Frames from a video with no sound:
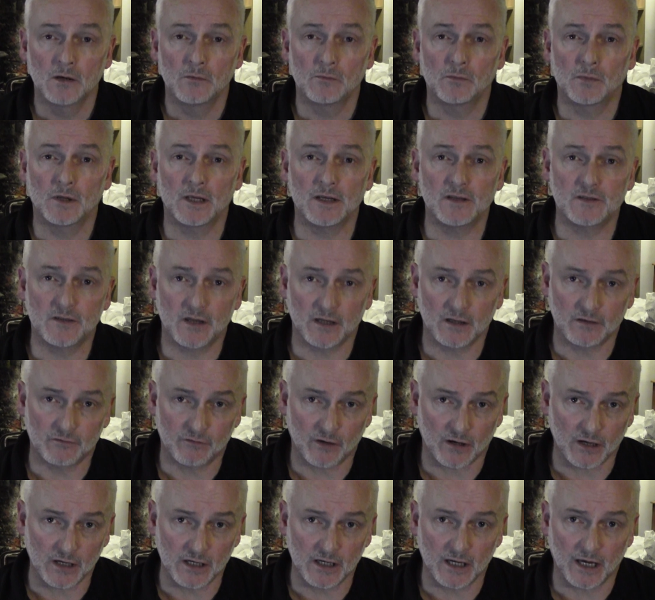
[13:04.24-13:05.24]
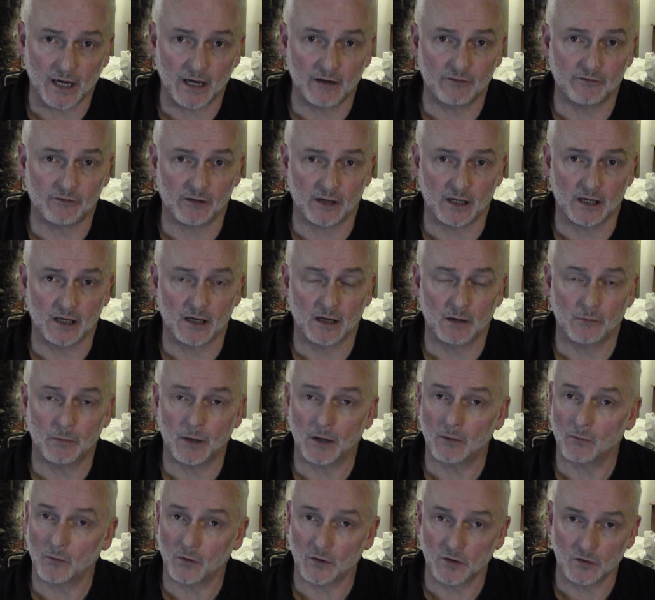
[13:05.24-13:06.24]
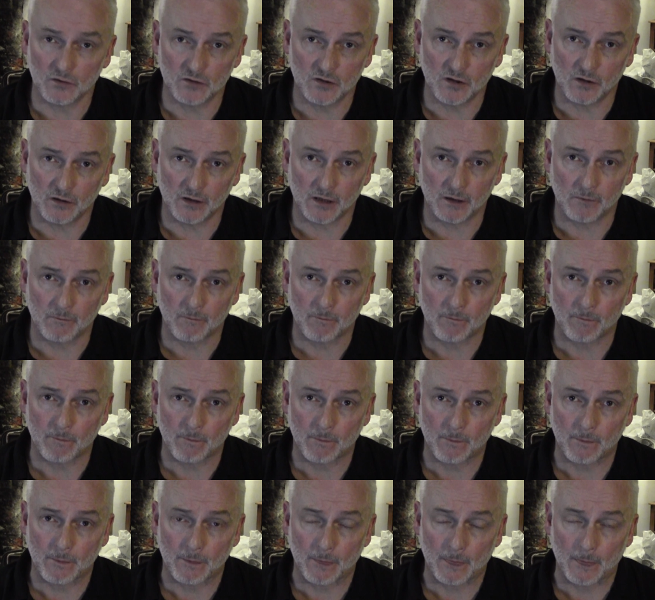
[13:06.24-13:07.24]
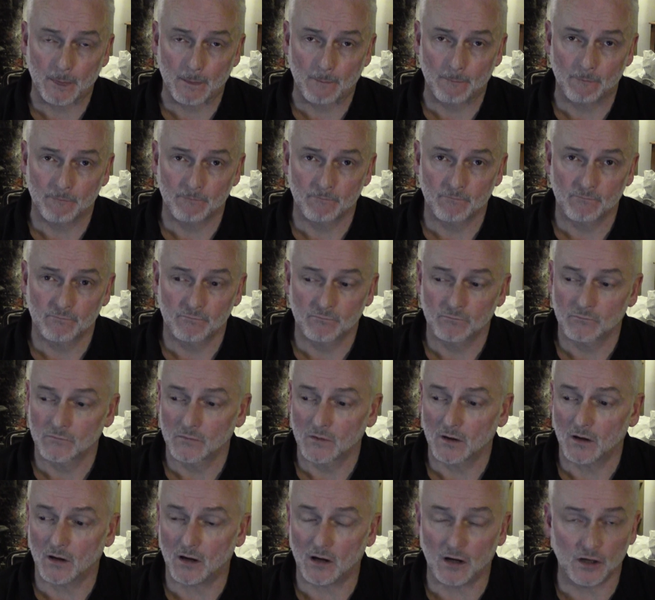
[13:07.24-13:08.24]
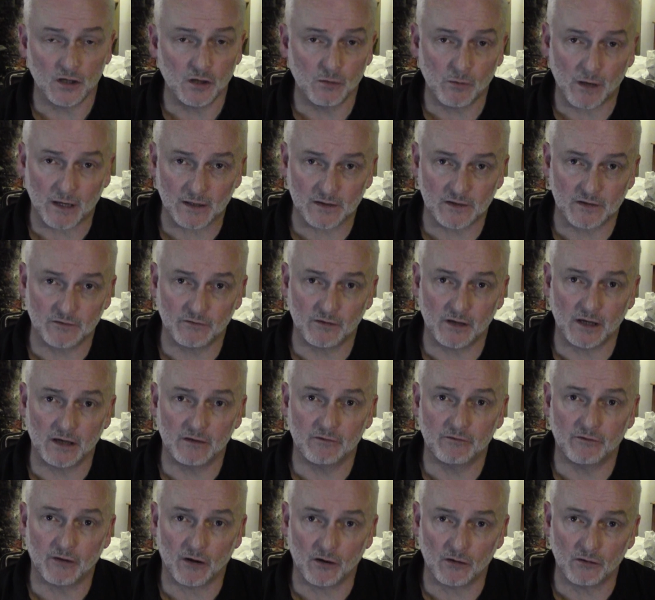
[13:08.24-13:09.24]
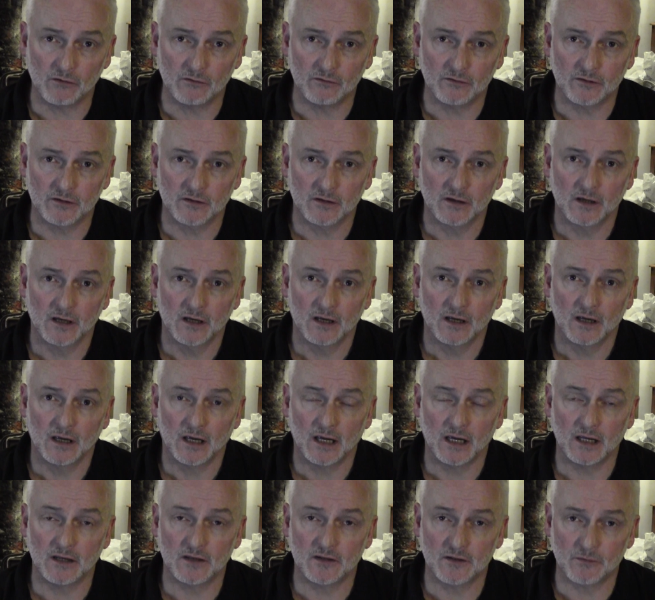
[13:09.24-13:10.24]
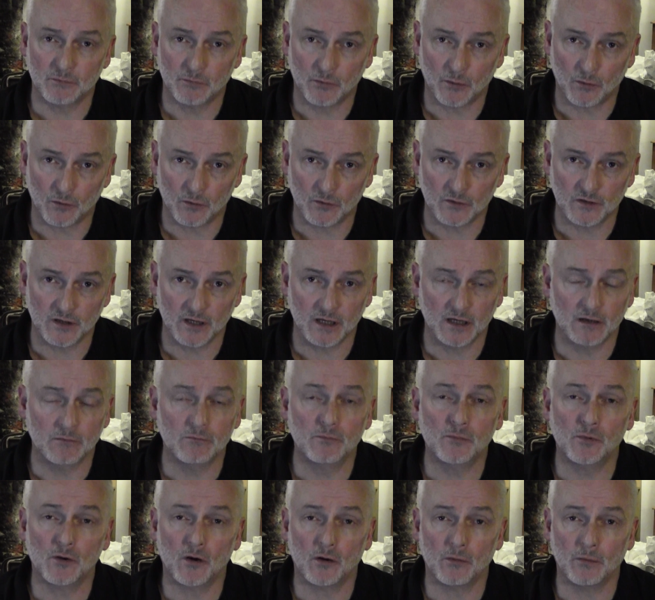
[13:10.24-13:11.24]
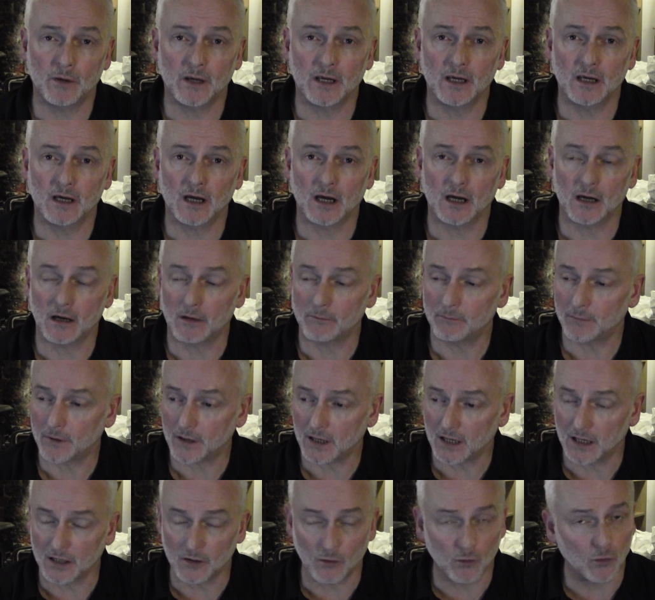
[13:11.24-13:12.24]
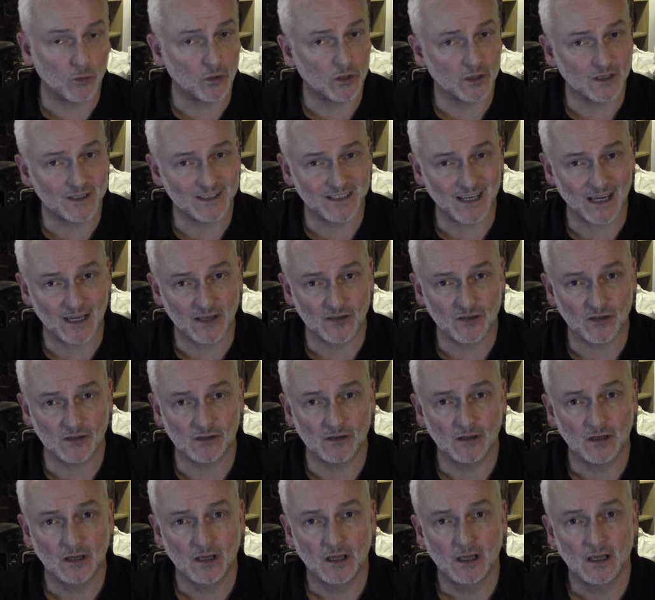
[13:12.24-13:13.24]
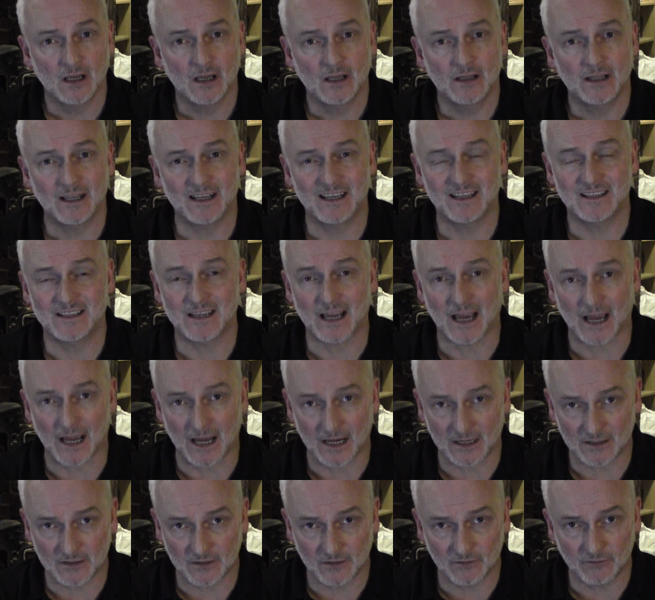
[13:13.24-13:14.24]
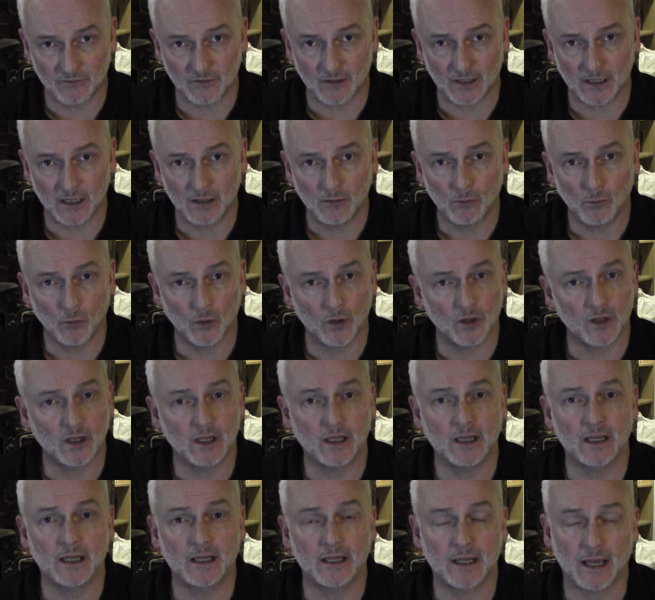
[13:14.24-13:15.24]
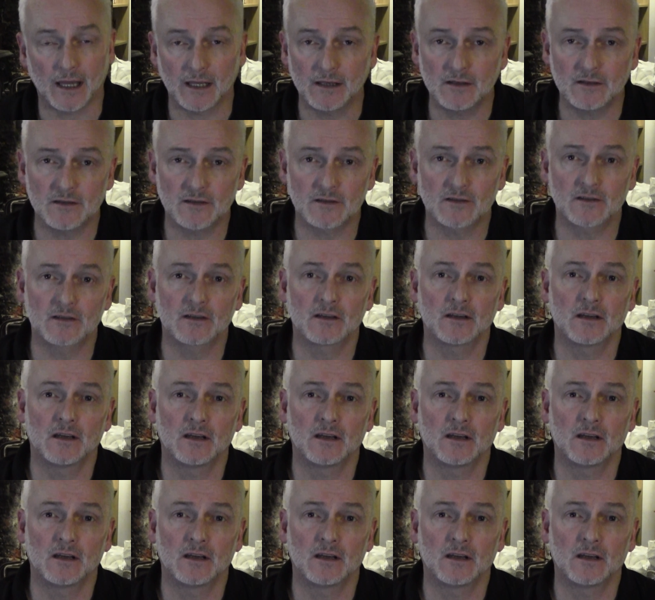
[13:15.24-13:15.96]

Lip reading: Please think very carefully about what you're doing. Are you actively involved in supporting and propping up an organisation that is actively working against